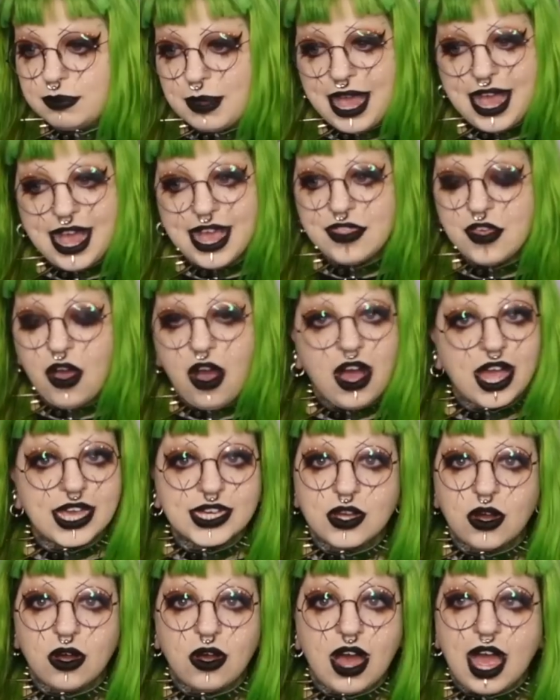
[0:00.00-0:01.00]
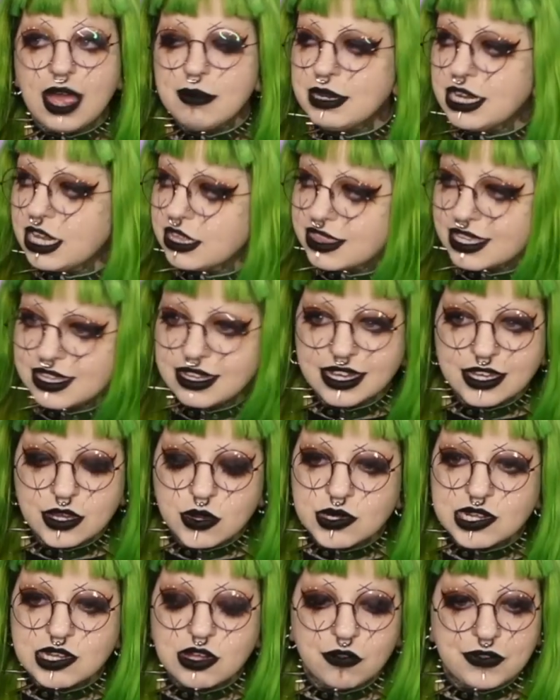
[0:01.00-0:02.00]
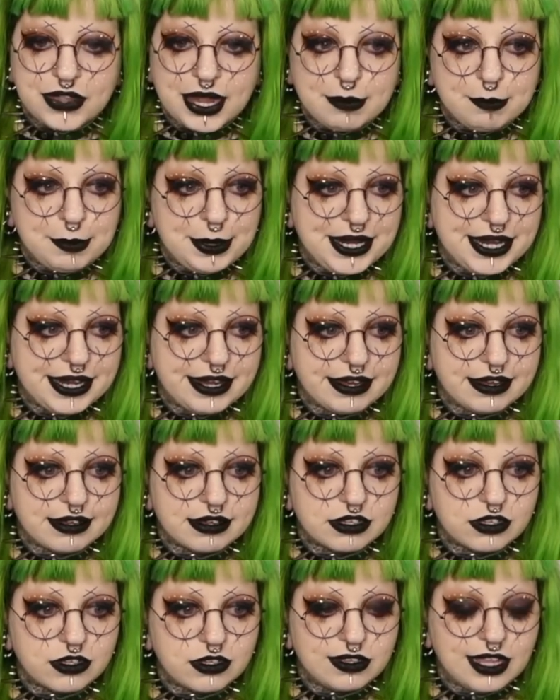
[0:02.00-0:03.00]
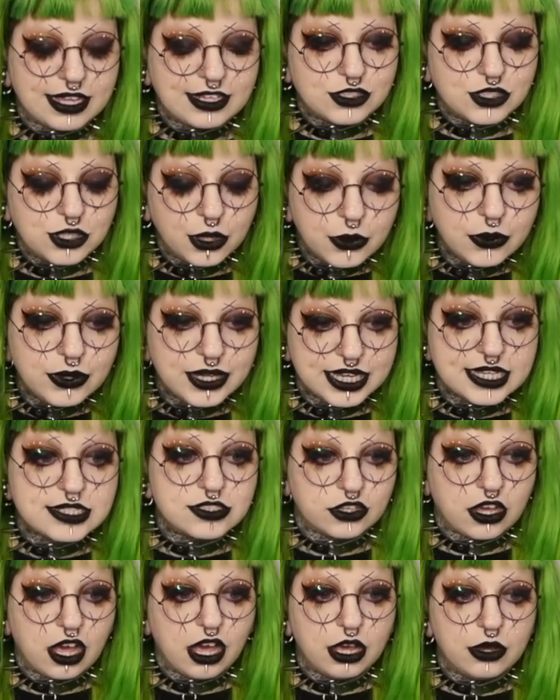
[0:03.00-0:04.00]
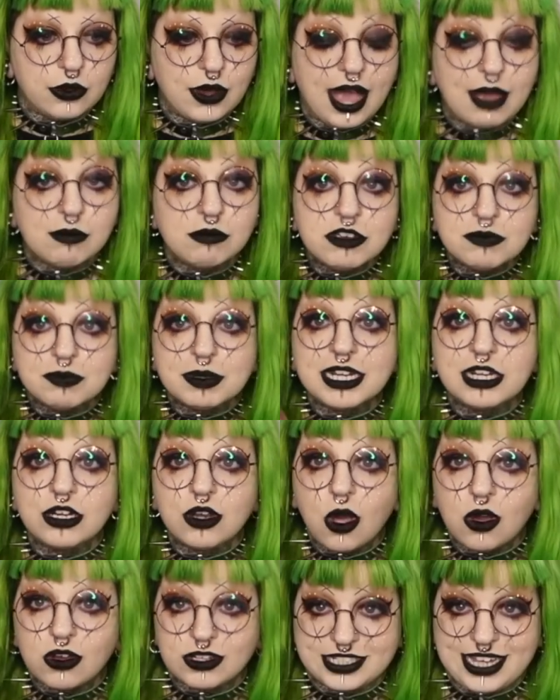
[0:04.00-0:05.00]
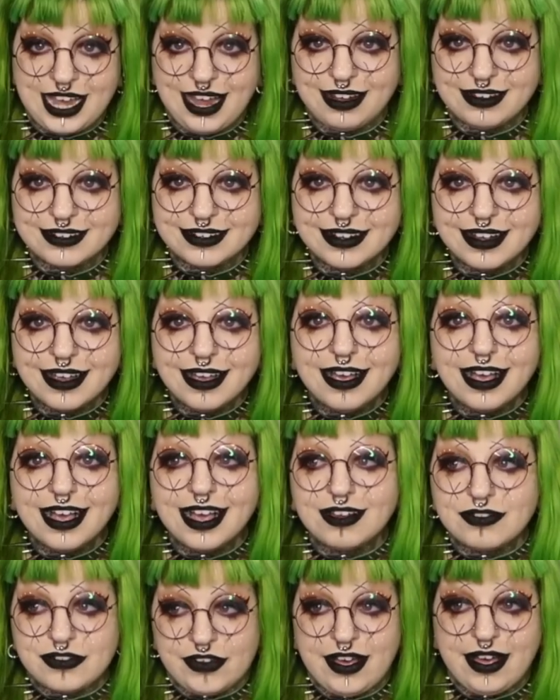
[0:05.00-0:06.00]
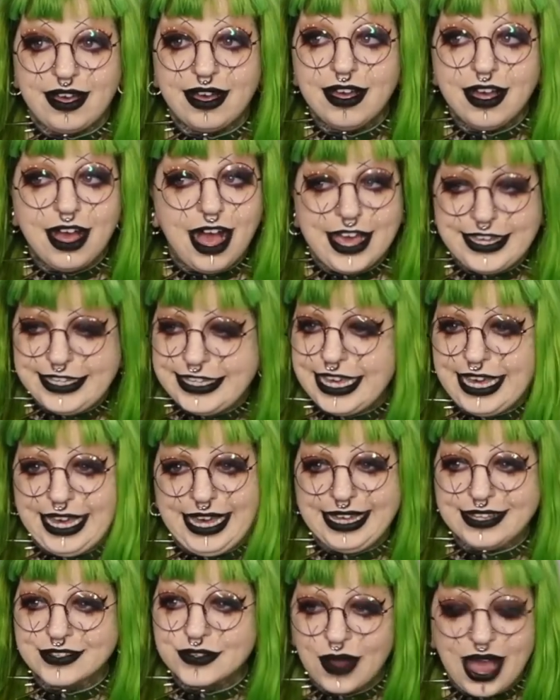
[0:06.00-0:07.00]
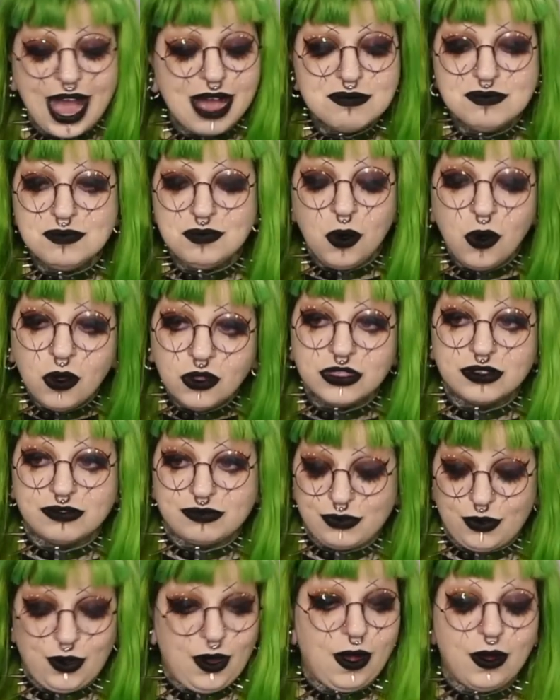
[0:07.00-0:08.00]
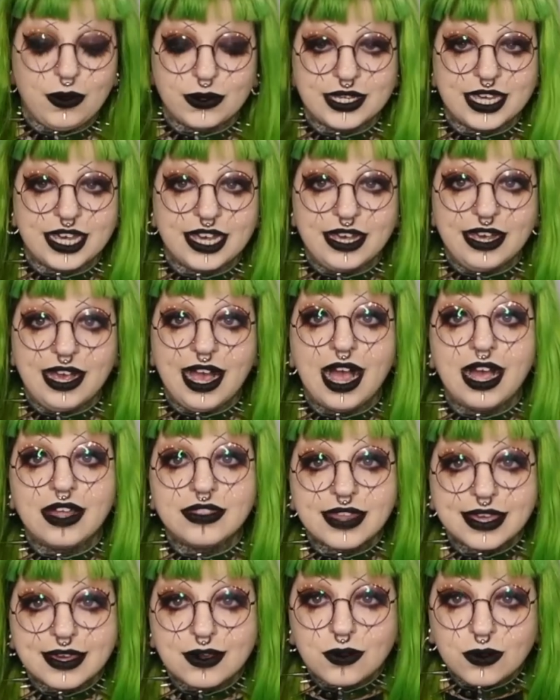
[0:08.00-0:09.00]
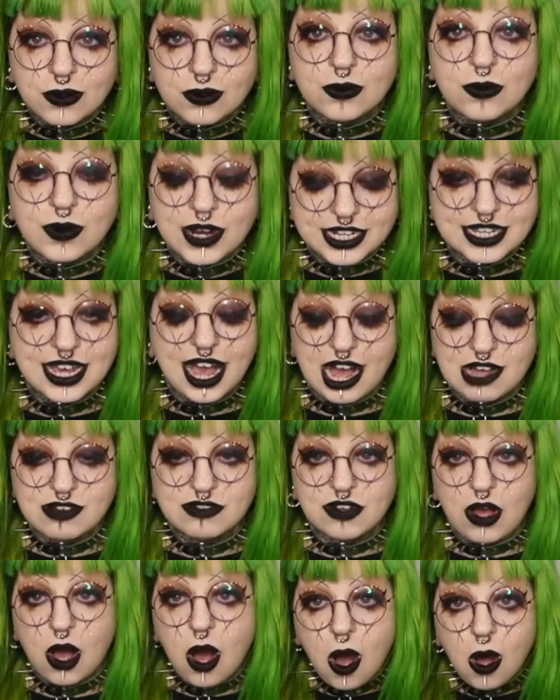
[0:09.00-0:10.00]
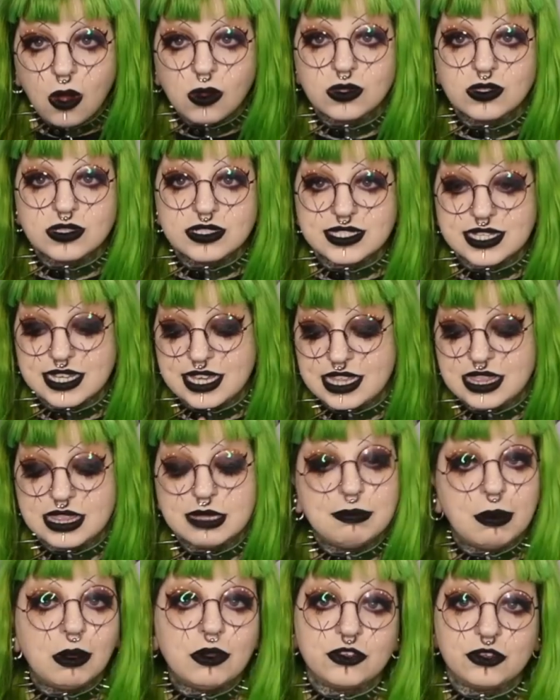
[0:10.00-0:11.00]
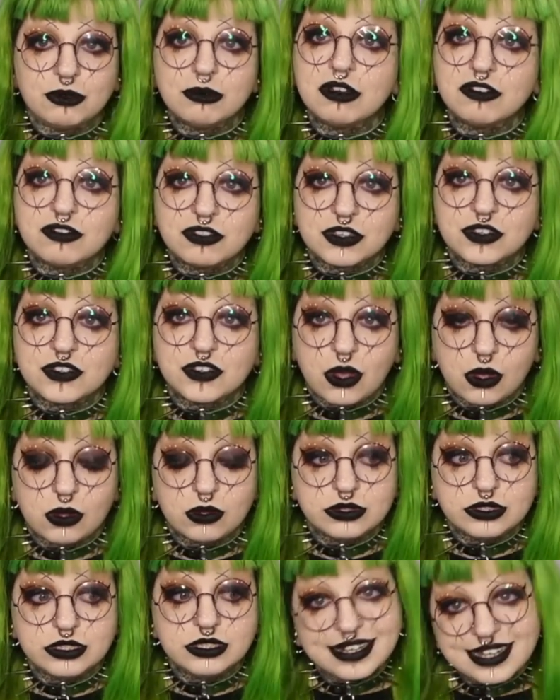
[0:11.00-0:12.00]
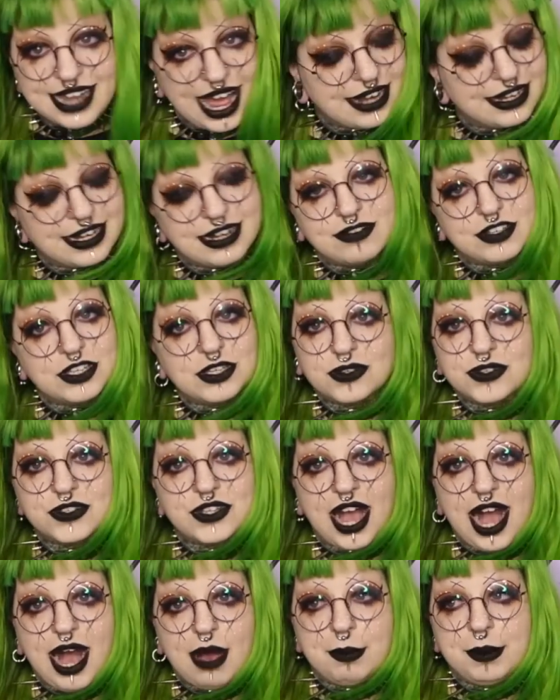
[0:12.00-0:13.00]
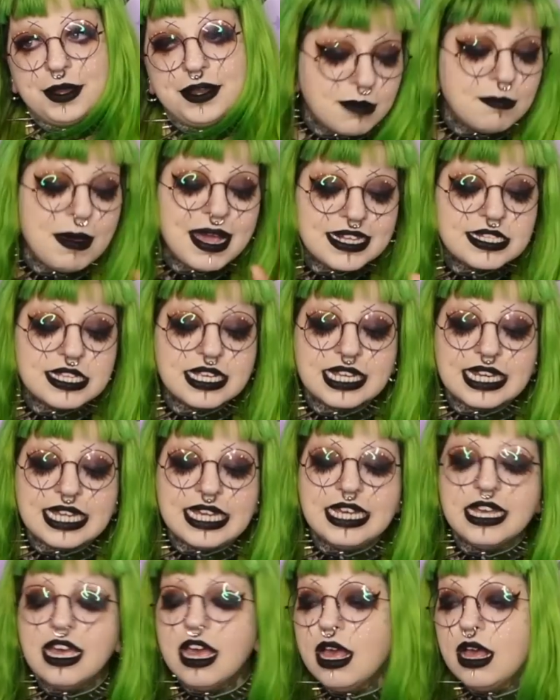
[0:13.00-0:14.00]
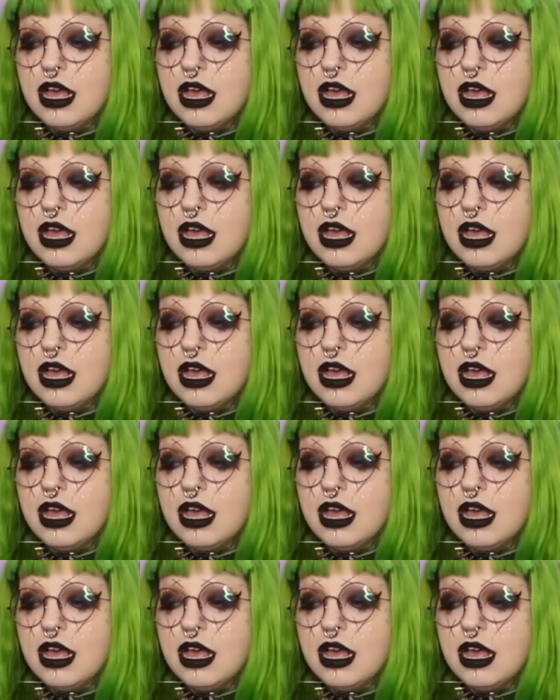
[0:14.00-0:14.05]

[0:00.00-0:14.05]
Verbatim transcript: pair that I got, I mean, I think I only got that pair like two years ago and we've been in lockdown for a year so I haven't worn them for a whole year and they already have holes in the bottom of the sole. That never used to happen. Basically